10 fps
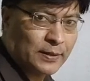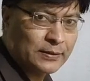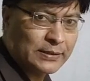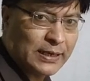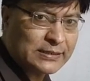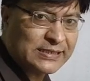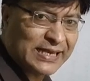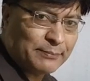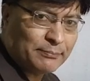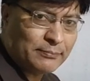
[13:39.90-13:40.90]
They are
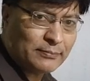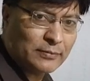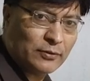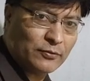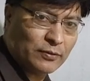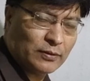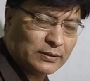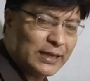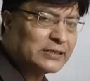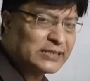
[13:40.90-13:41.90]
same
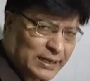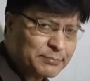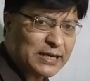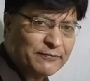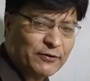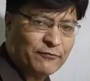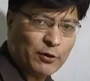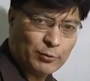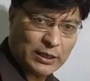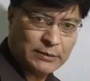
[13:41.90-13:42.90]
type of
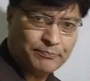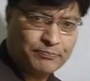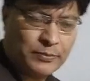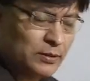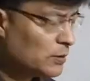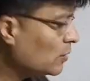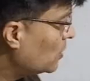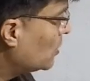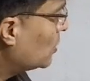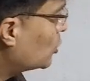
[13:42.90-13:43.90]
formula.
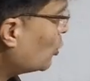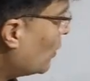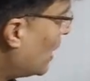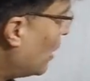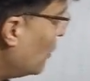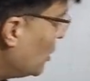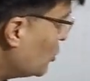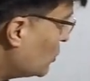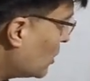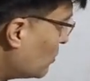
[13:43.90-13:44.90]
So I will
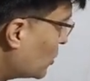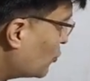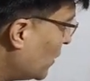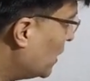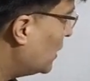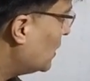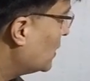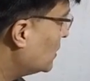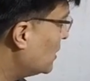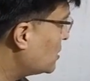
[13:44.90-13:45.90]
do number
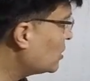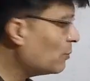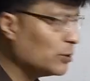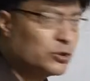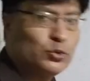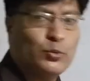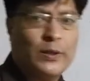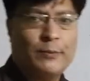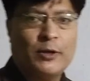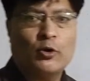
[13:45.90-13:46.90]
3, this number 2
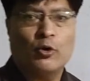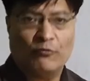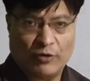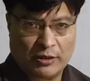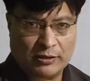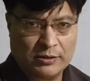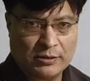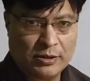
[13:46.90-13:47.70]
will be a homework.